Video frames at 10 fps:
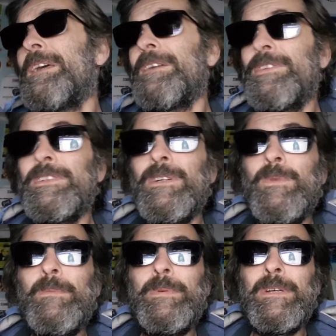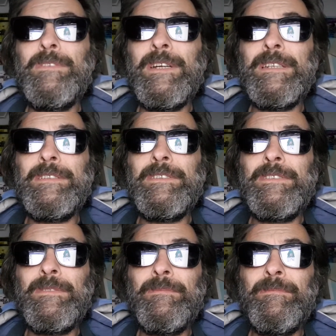I've only got one pair of
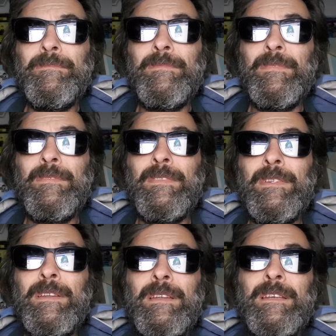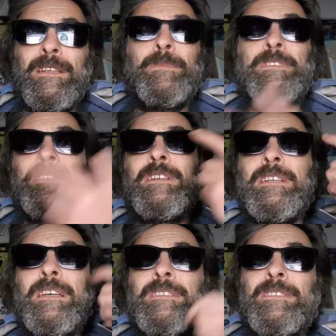hands. I got my
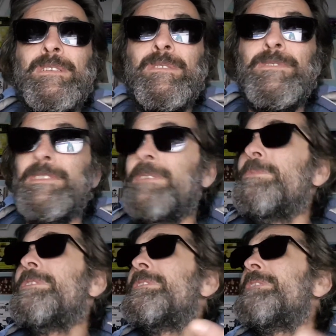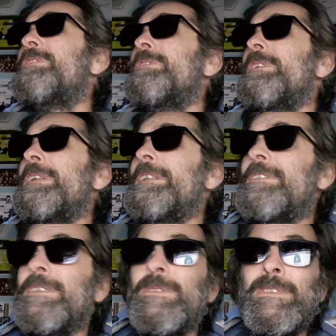sunglasses on for some reason. I turned the
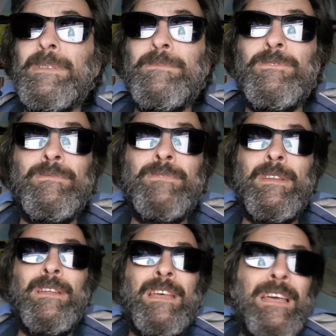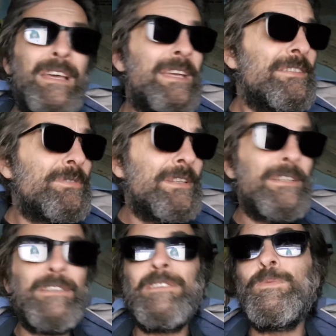lights out because
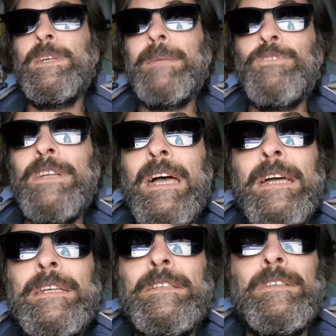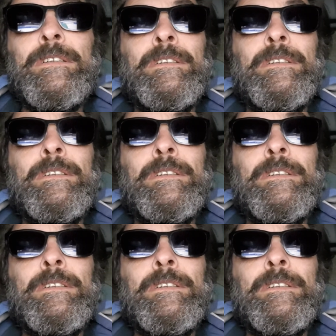it's weird. I'm trying to hide.